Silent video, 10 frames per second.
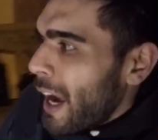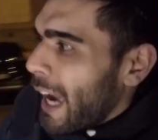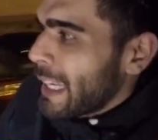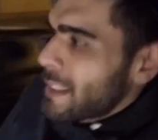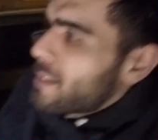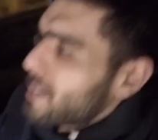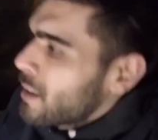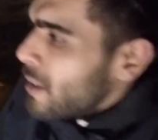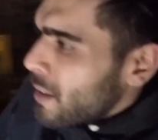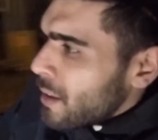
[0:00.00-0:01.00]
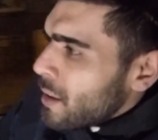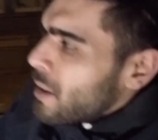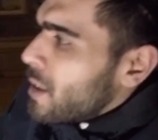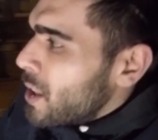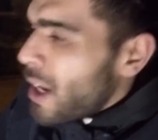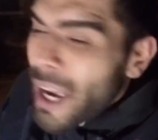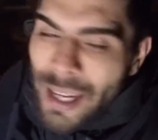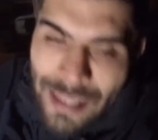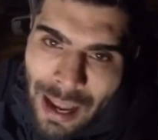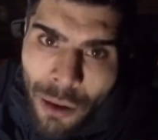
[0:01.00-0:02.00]
And
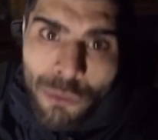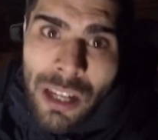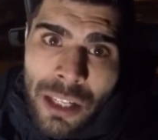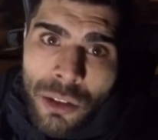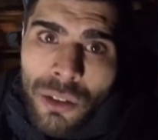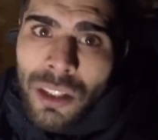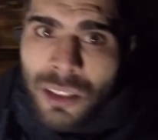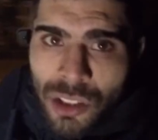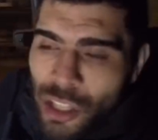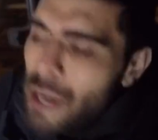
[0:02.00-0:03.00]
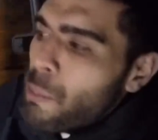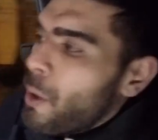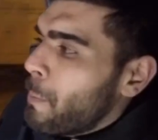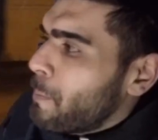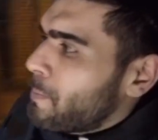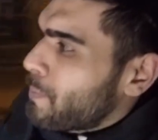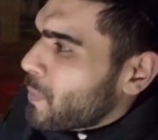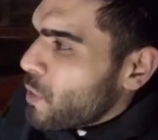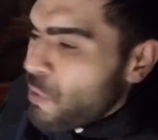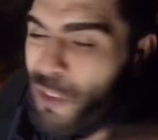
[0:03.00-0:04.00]
United now really do need to shape up,
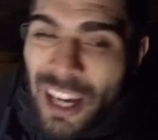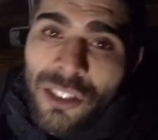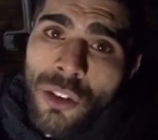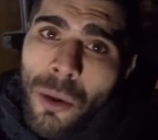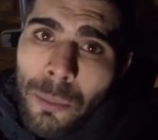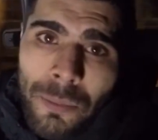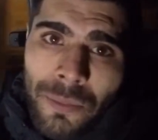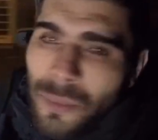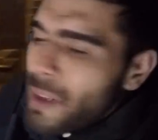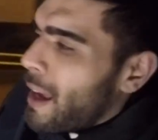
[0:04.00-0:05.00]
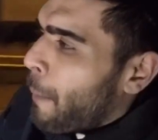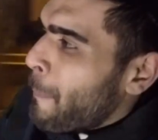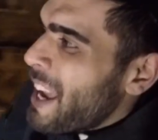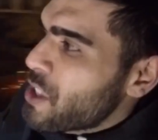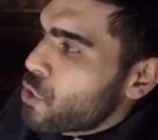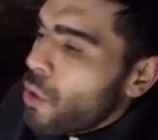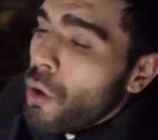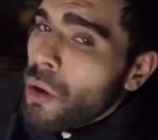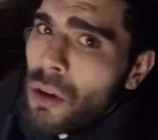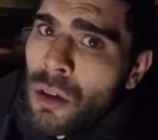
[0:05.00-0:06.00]
fix up, and make
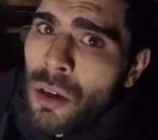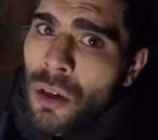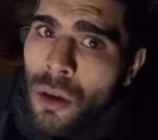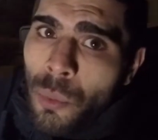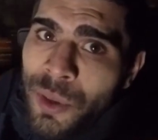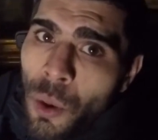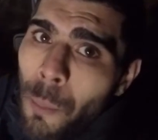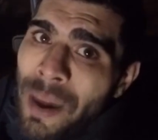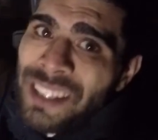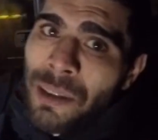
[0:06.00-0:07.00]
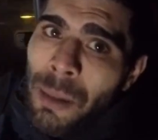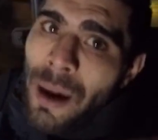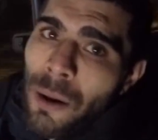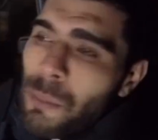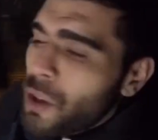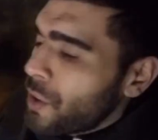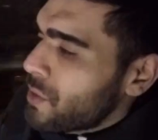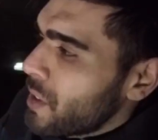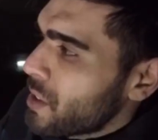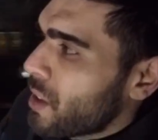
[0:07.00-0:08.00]
sure we don't mess about,
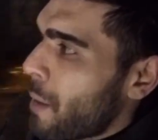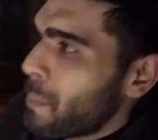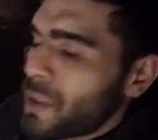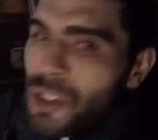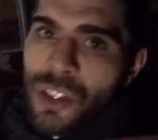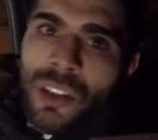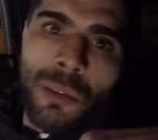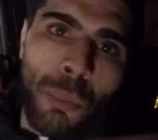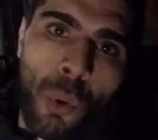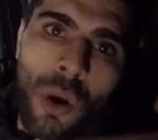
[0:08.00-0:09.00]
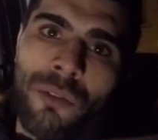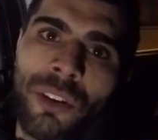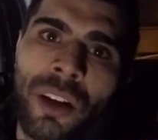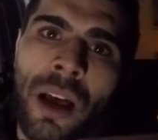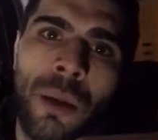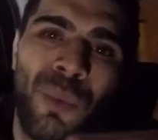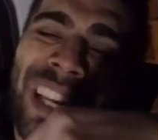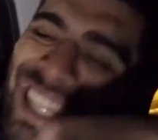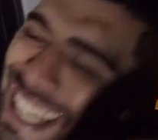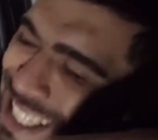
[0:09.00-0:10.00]
because this competition is important for United.
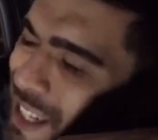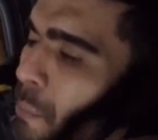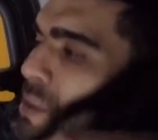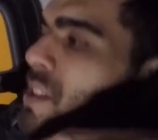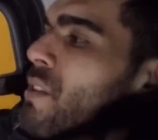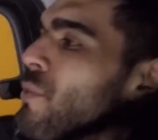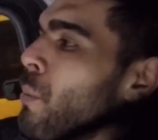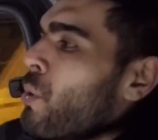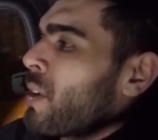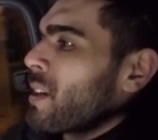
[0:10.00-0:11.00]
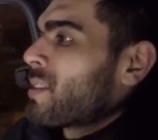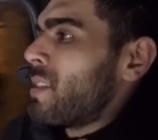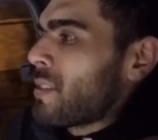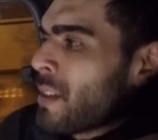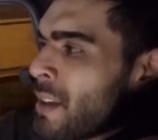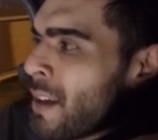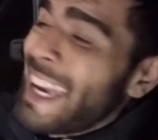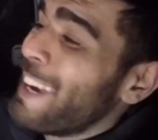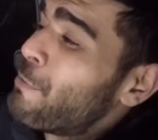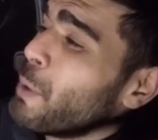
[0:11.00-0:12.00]
We need Champions League football next season.
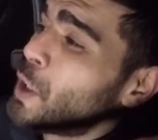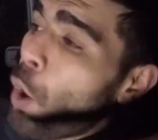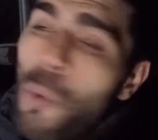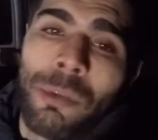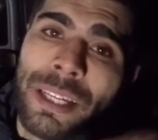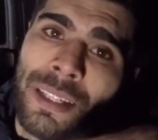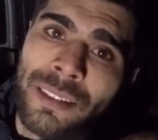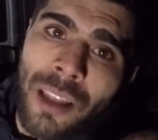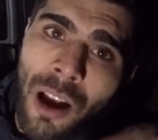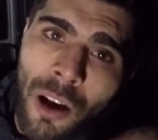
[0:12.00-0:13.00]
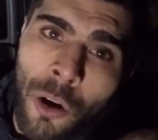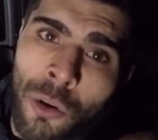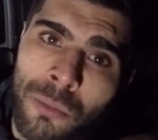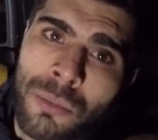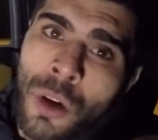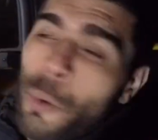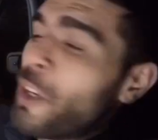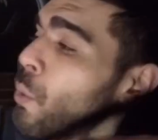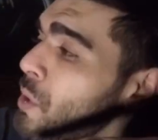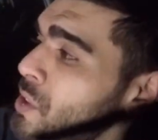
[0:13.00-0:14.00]
If we don't beat this lot at home, we
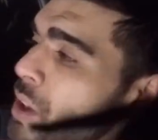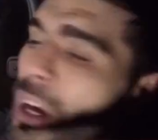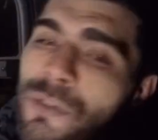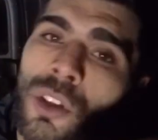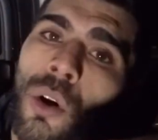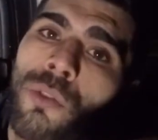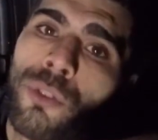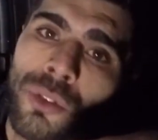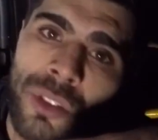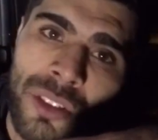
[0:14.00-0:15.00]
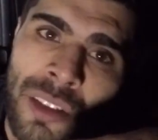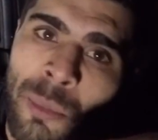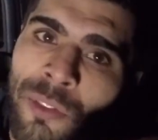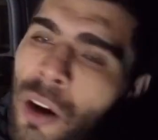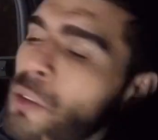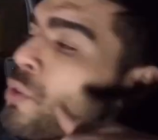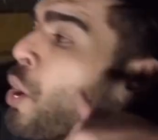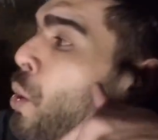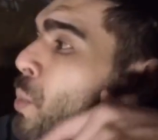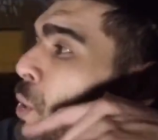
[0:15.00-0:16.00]
don't deserve to go through to the semi-finals.
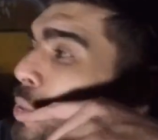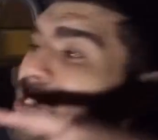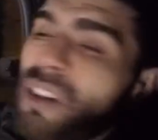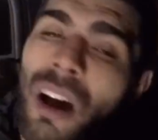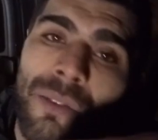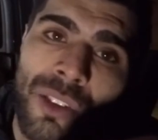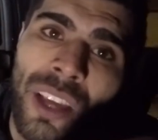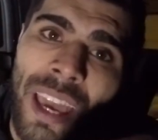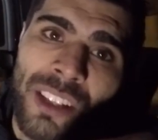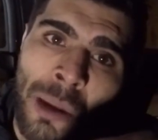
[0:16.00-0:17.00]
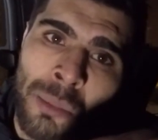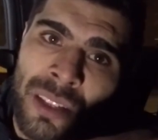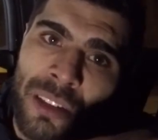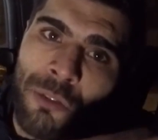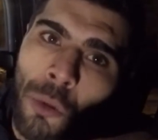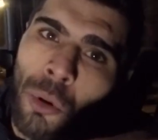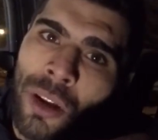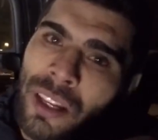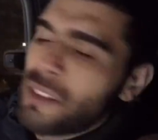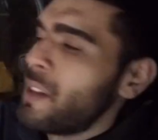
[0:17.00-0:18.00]
We don't deserve to get Champions League football
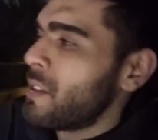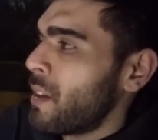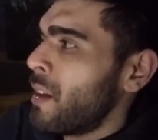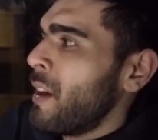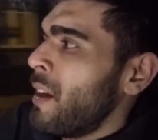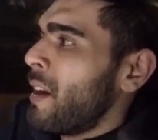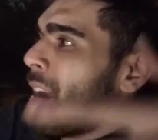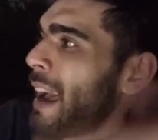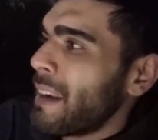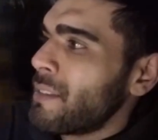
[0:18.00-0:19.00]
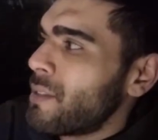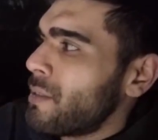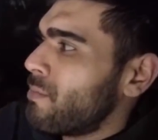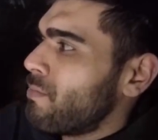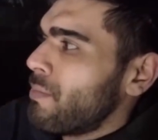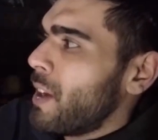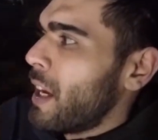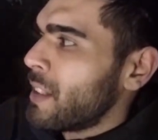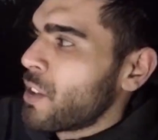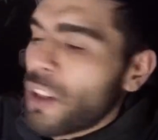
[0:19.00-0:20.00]
next season. And
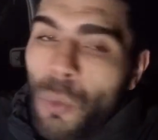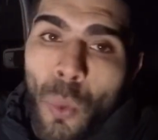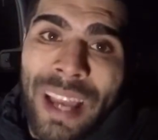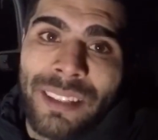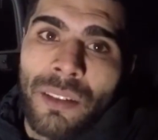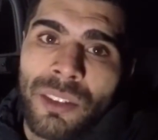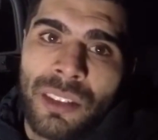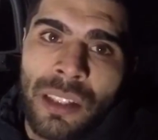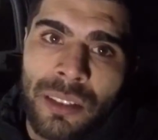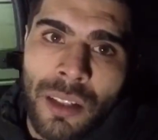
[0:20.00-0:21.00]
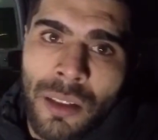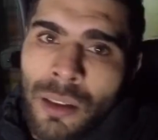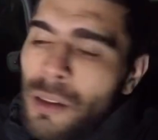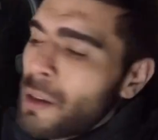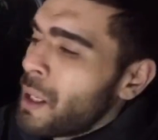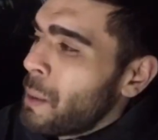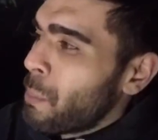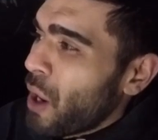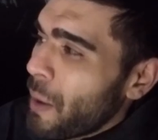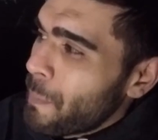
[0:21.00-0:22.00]
it's another waste of a season.
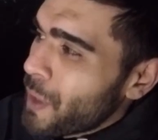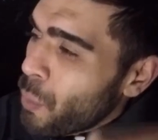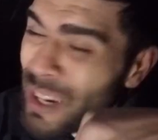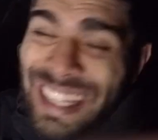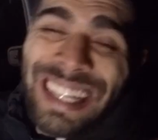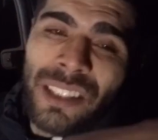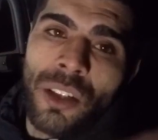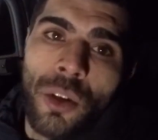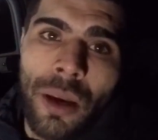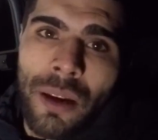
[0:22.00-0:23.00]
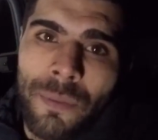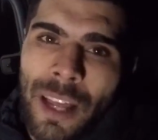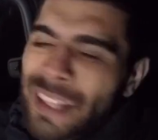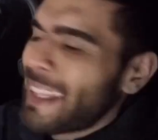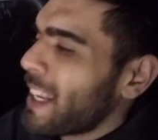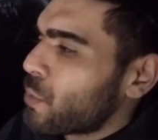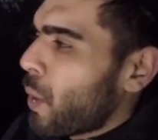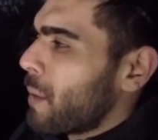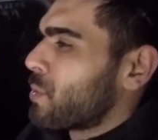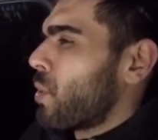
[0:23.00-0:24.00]
But we need to do it. And that's
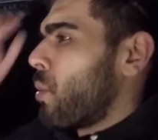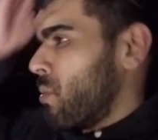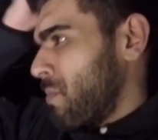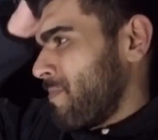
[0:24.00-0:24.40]
why I'm so